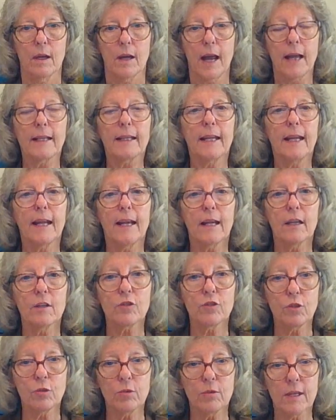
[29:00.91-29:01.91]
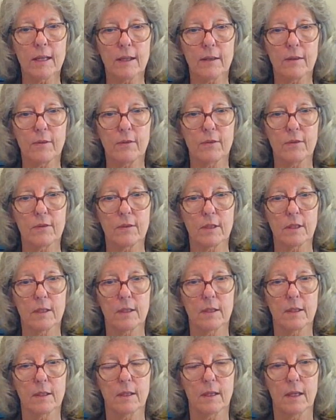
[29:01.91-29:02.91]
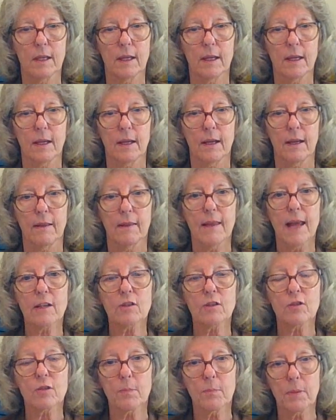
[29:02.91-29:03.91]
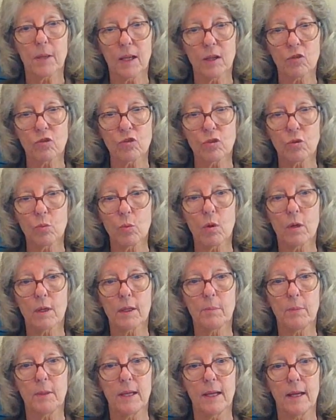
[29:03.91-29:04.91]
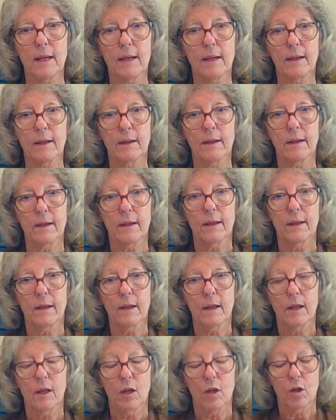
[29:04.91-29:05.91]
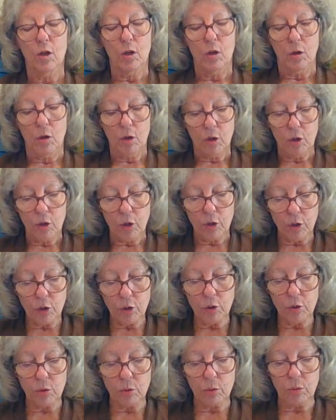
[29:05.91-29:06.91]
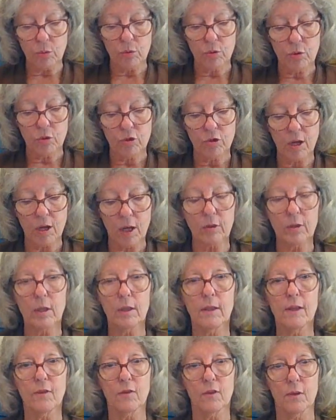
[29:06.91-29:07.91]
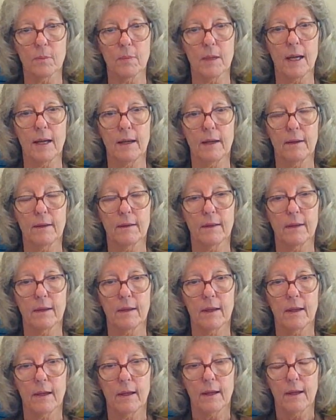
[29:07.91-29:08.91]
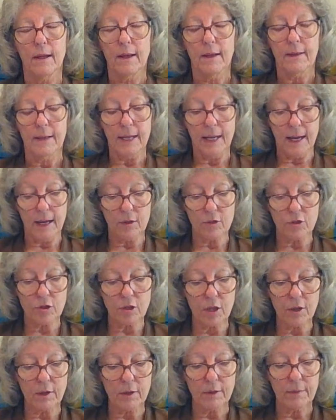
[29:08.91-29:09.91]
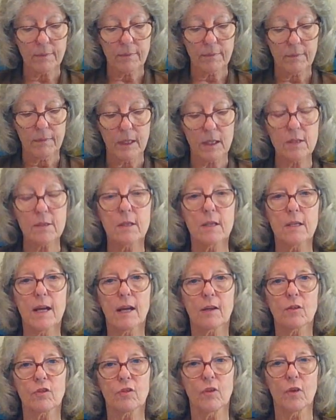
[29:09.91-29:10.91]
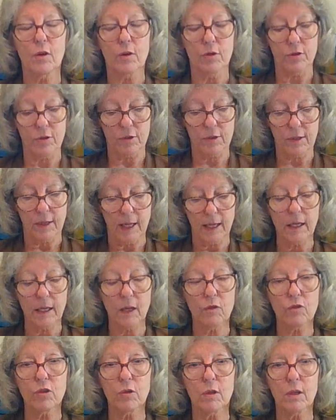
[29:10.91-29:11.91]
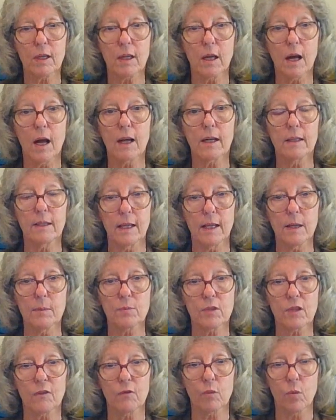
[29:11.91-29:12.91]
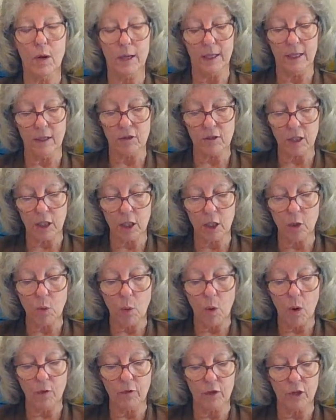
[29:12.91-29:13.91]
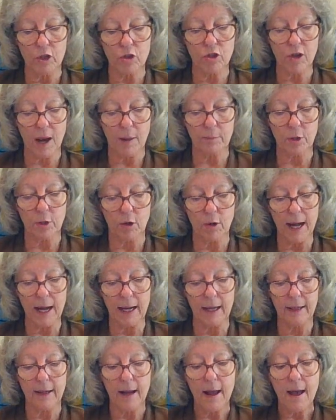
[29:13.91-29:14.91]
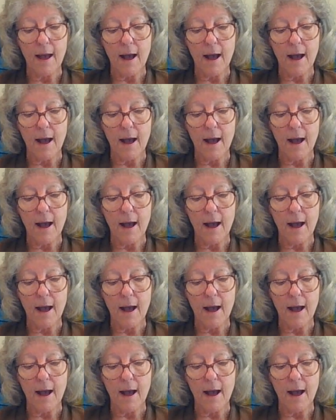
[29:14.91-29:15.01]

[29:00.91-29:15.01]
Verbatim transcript: I can't do this." That's the place you want to be. Who shall deliver me? The answer is the next verse. It gives you a, a glimpse of what he's going to go over in chapter 8.